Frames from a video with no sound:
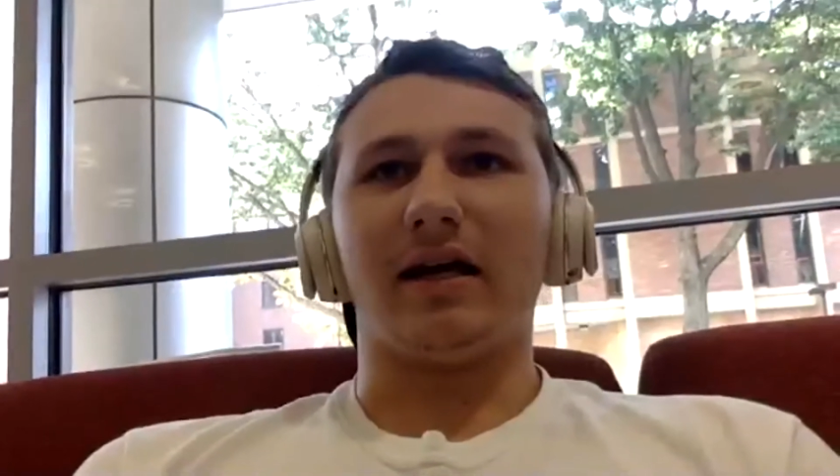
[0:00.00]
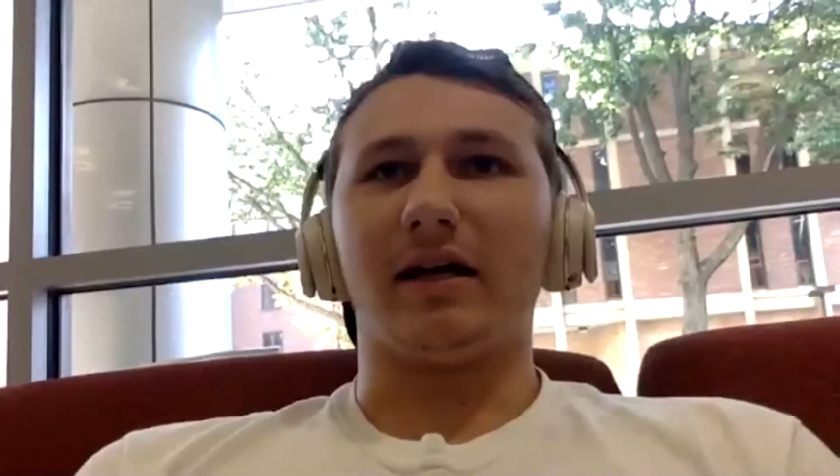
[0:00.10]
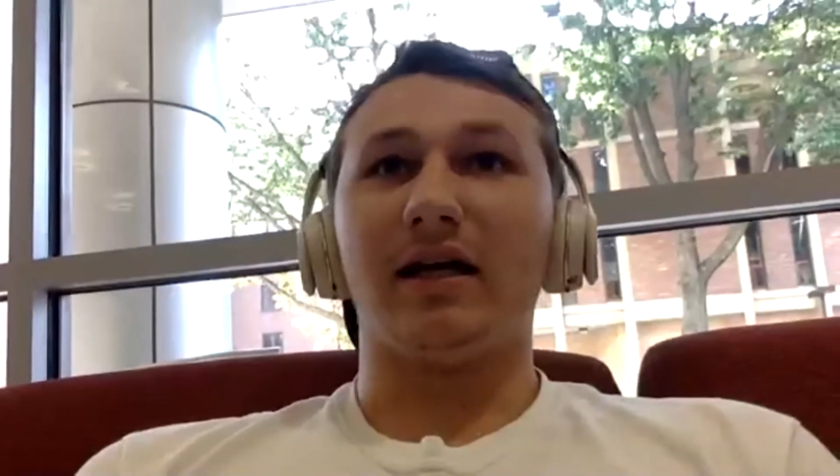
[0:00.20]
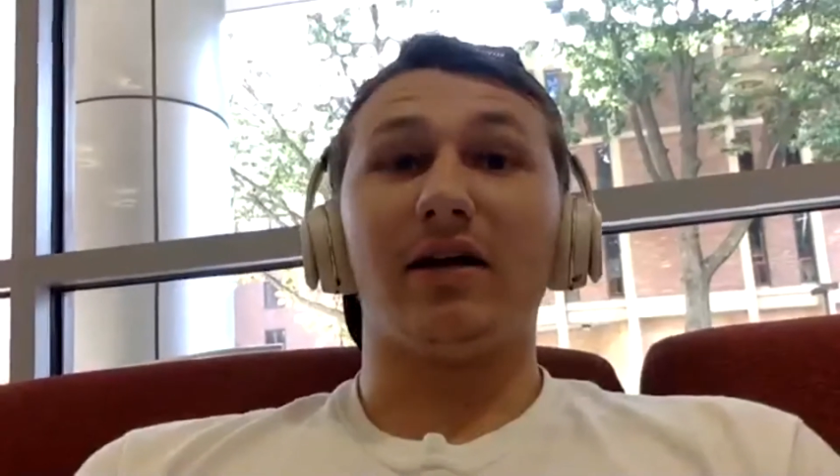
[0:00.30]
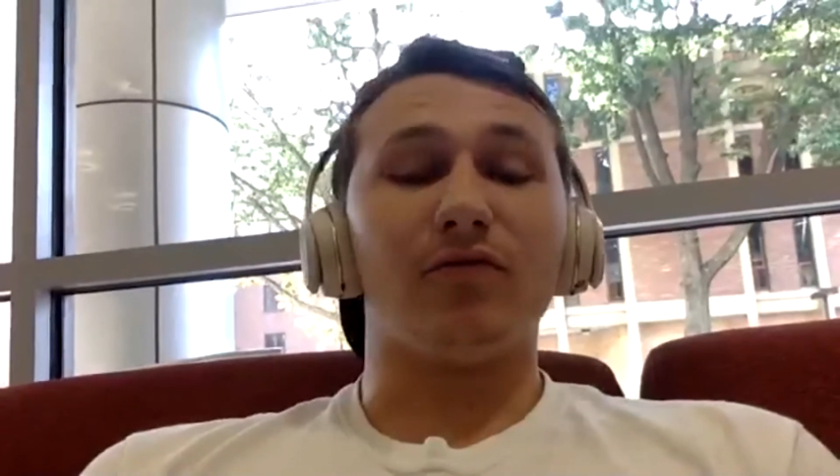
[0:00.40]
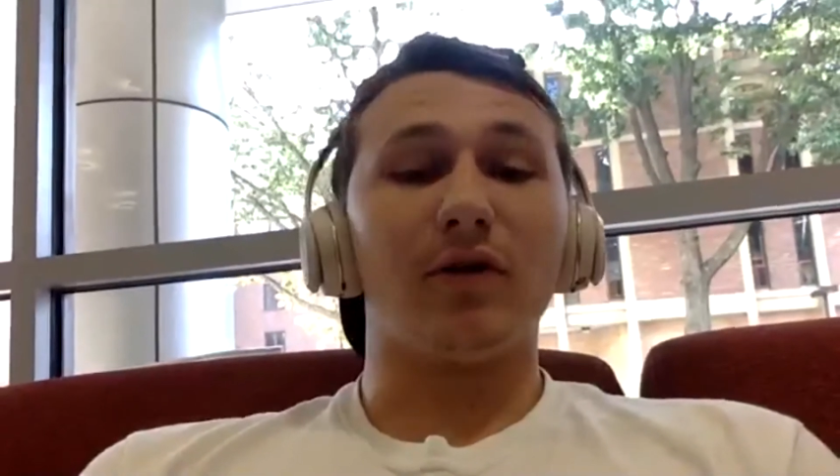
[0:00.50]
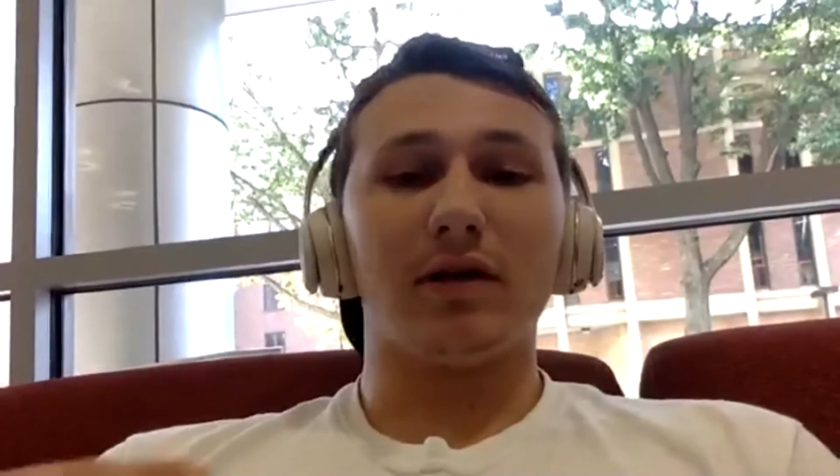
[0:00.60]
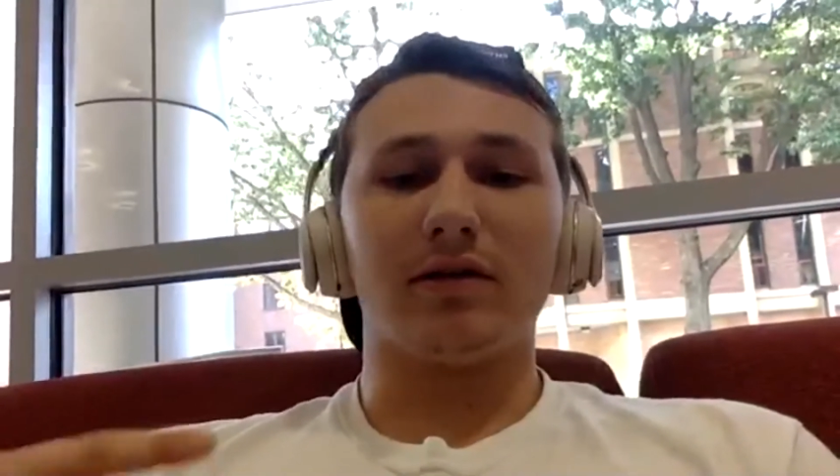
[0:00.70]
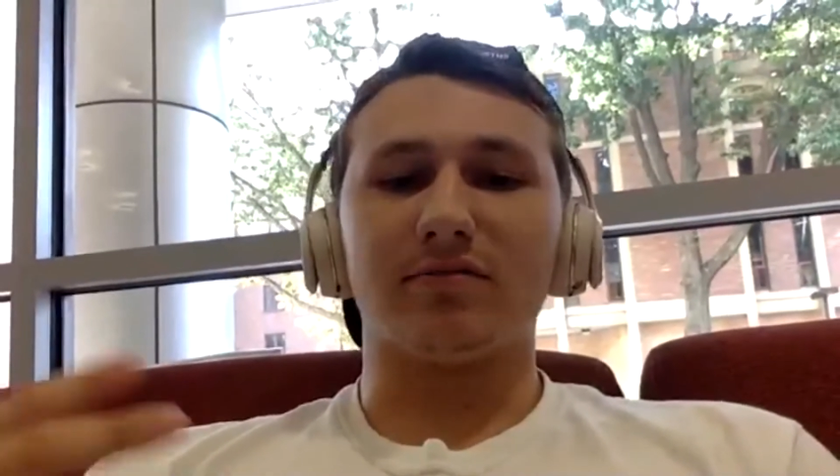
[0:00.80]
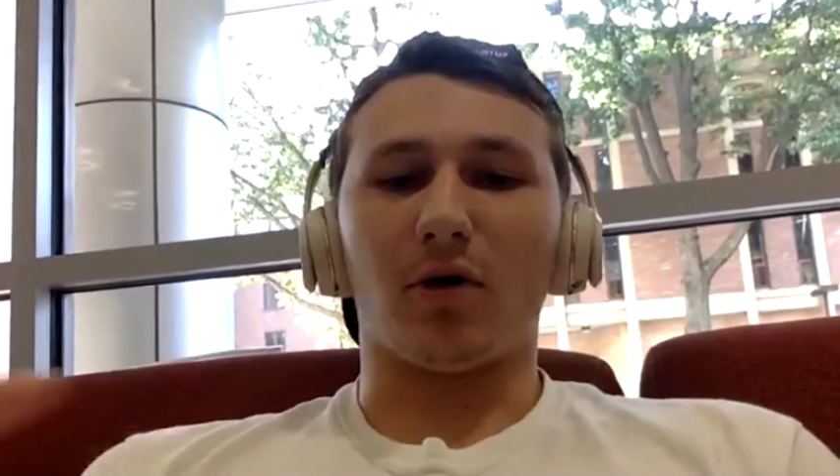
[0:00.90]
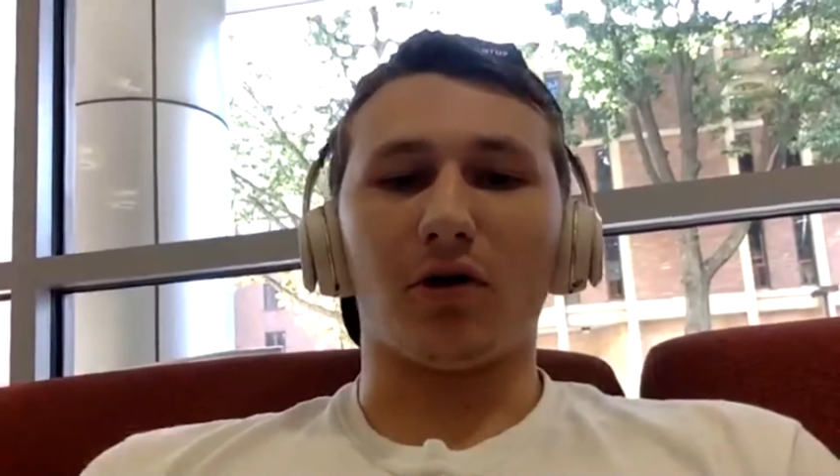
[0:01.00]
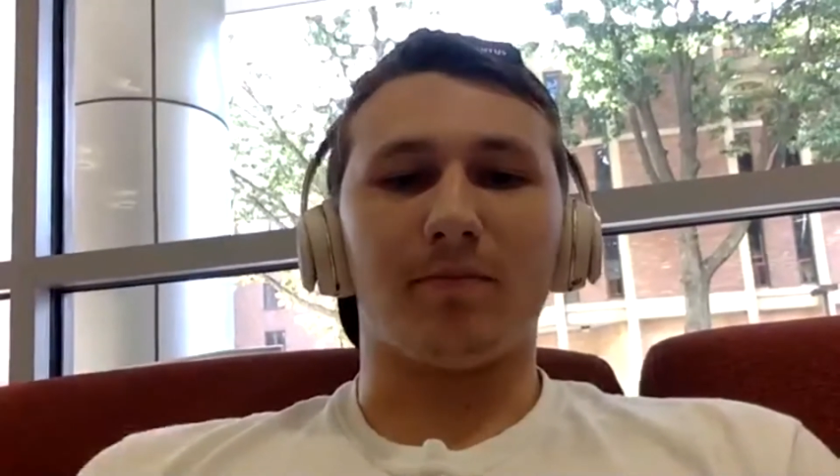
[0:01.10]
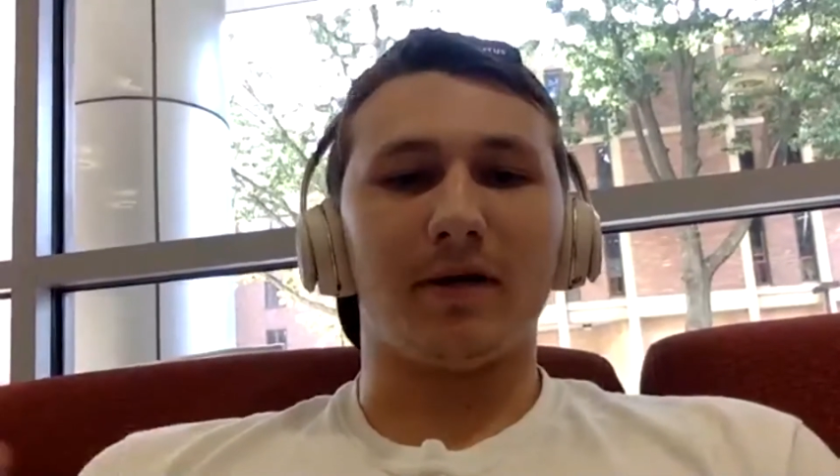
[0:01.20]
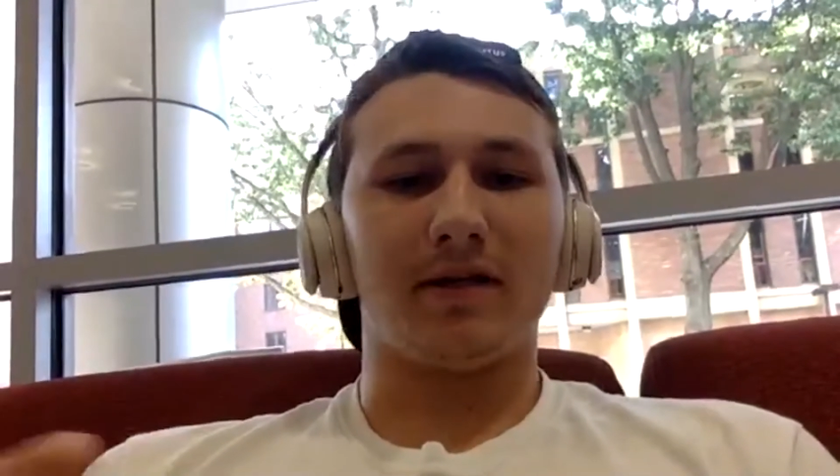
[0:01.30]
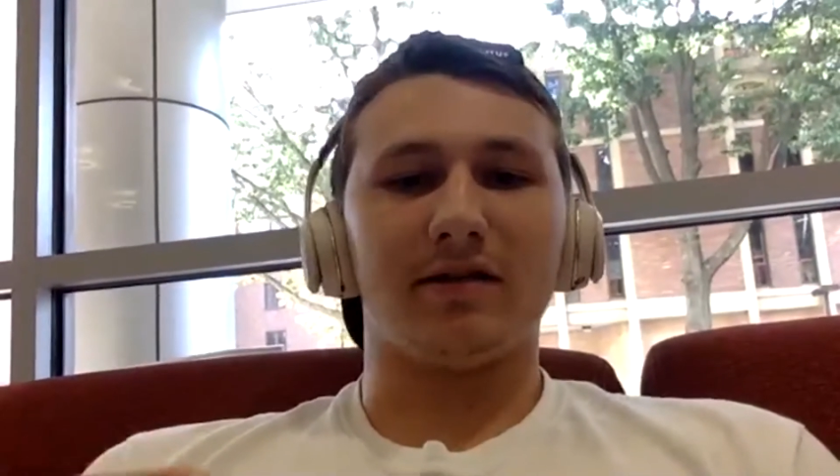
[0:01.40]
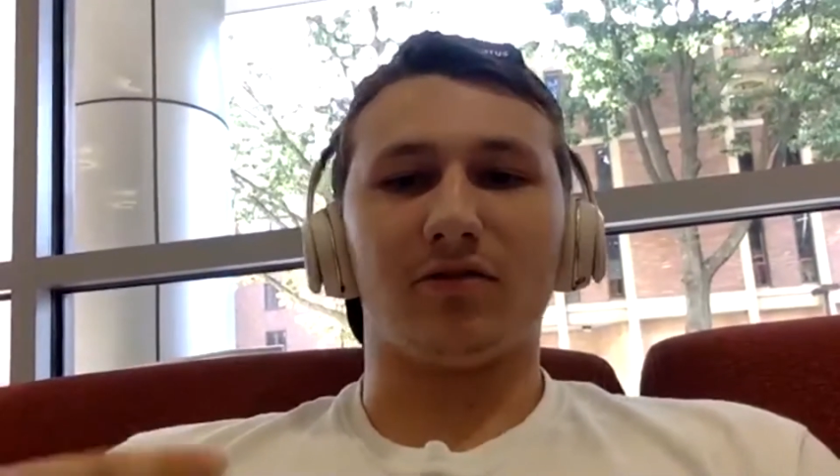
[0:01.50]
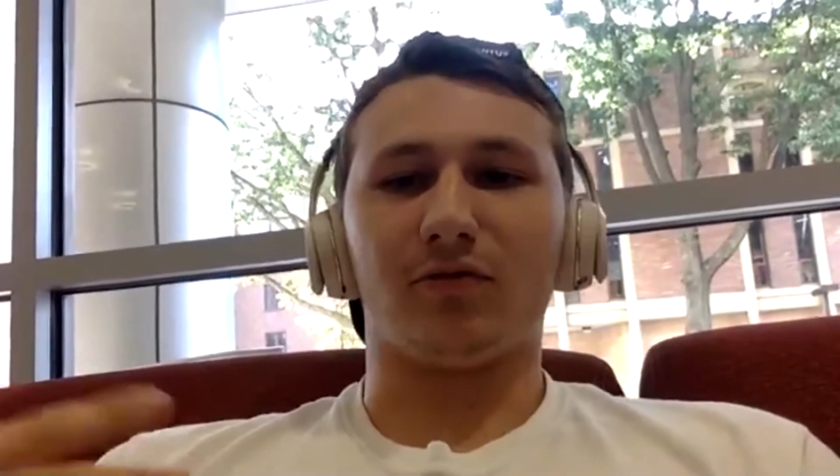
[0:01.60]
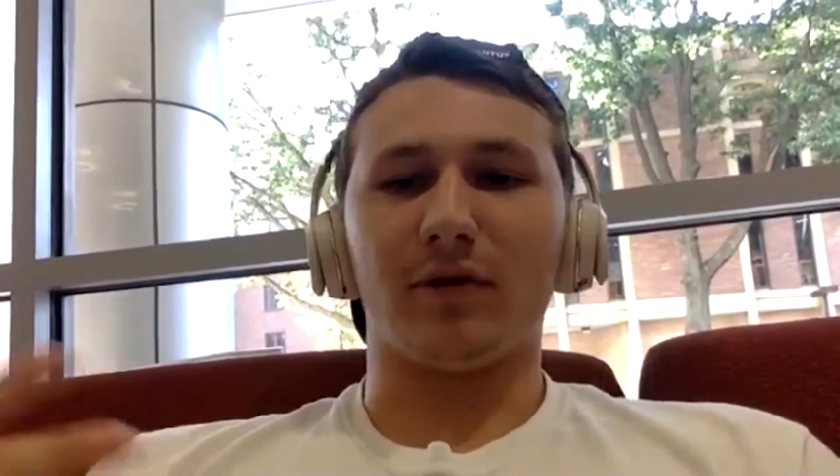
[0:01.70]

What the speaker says: And he had really smart opinions,